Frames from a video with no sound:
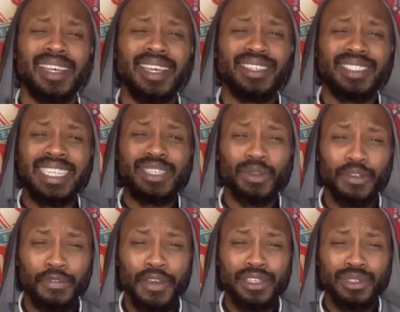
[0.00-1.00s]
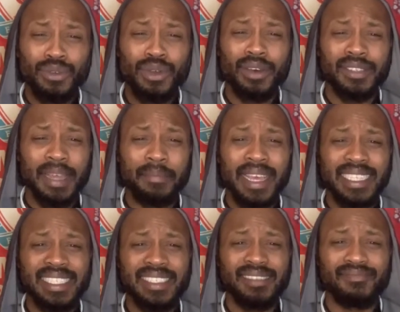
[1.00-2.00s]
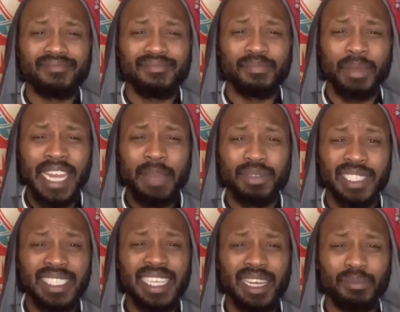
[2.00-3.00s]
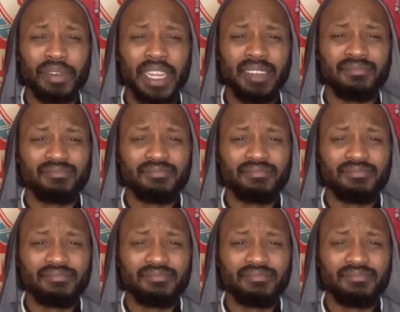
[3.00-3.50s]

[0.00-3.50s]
because these were the first 2 goals that man's been able to celebrate